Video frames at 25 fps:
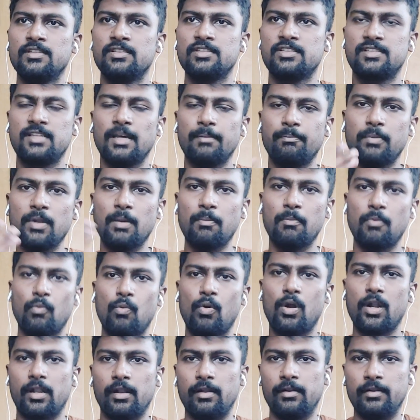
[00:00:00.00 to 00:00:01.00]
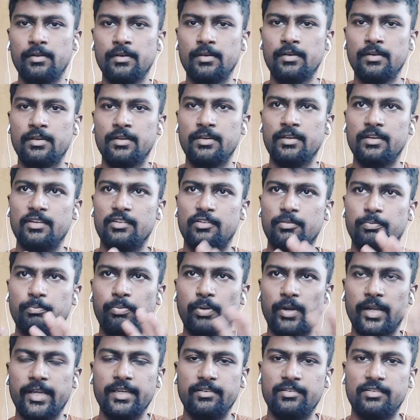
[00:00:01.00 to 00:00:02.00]
Step number 1 is
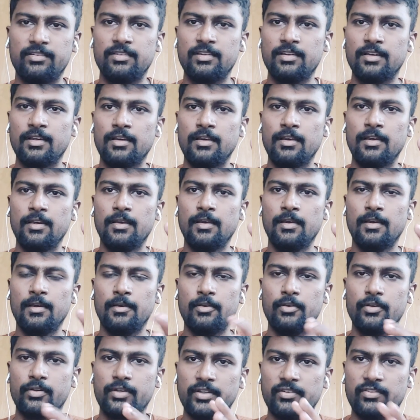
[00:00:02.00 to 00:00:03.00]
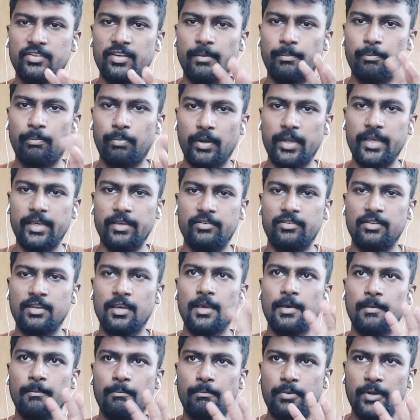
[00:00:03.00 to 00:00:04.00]
praise. You can say praise.
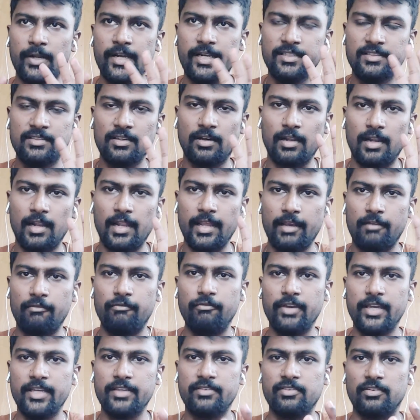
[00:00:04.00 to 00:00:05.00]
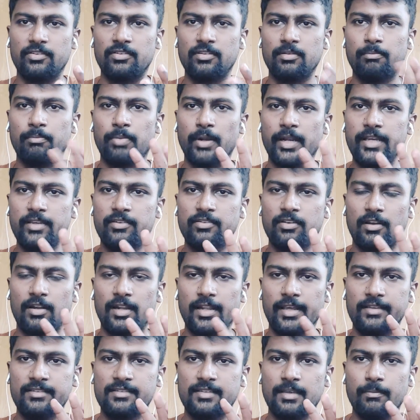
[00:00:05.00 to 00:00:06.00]
Praise are like wages. Praise are
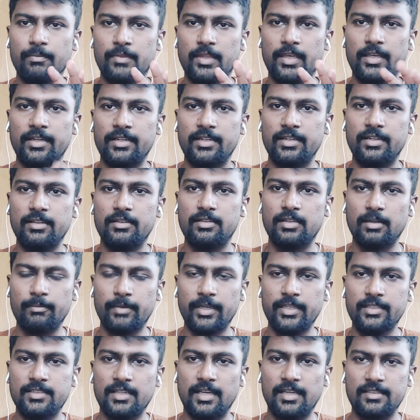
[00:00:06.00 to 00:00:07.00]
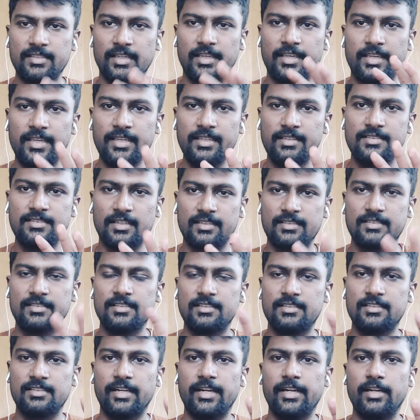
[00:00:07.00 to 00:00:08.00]
like something it determines as a key
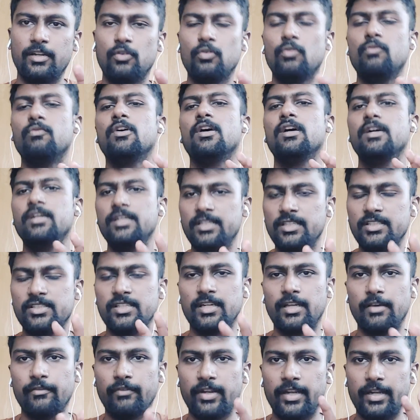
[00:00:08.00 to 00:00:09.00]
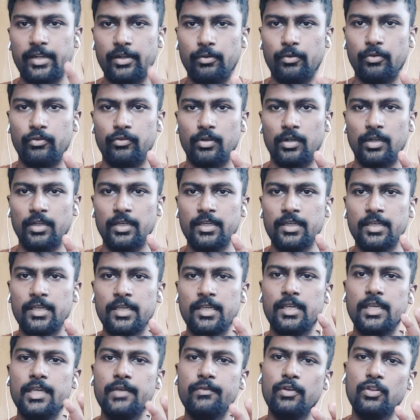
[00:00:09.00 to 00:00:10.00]
success rate to each and every individual.
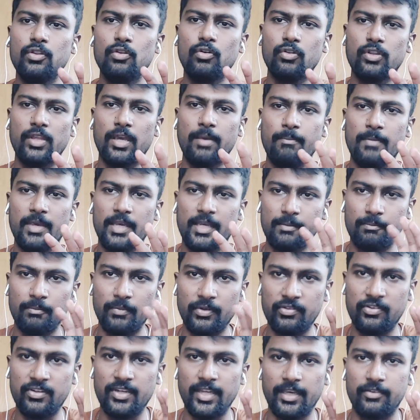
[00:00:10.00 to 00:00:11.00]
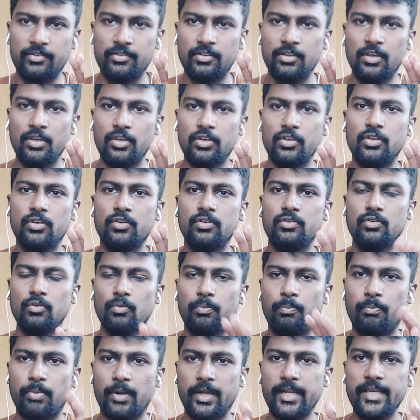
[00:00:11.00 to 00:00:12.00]
Even though they make mistakes, you
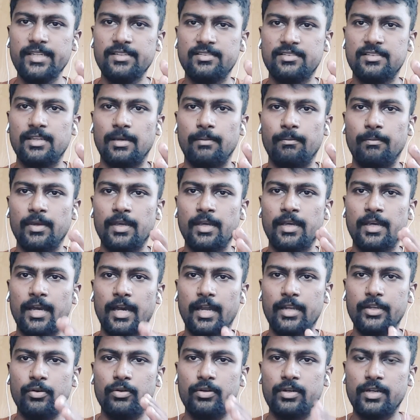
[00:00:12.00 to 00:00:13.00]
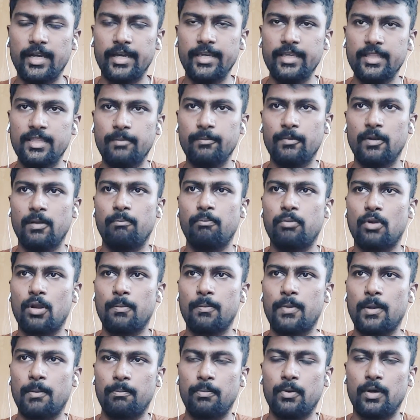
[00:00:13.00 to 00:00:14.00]
praise them and you guide them in a
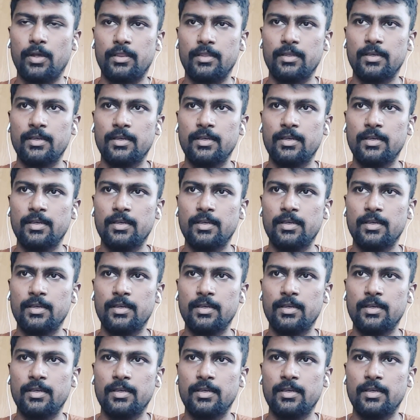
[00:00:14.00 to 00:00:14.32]
proper path.